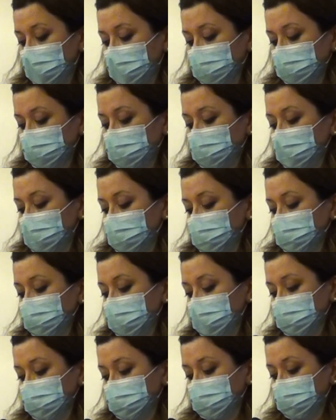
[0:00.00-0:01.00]
water supply and
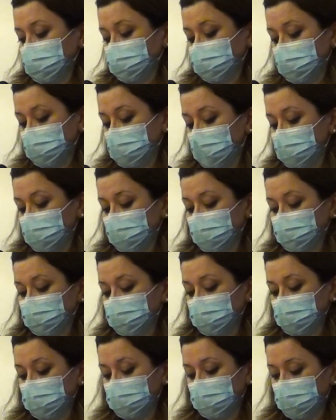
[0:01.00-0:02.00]
sanitation
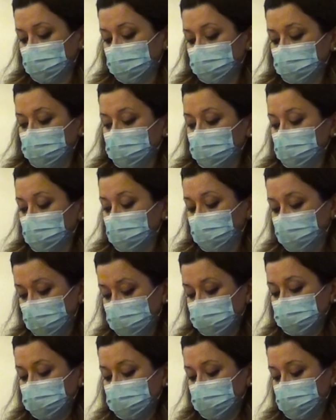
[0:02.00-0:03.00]
coverage in the
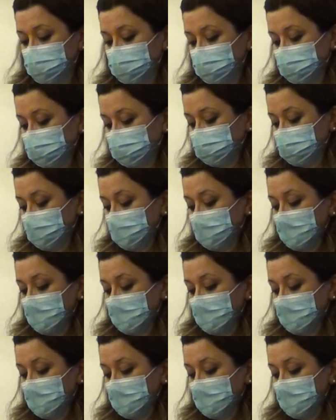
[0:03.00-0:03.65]
recent years,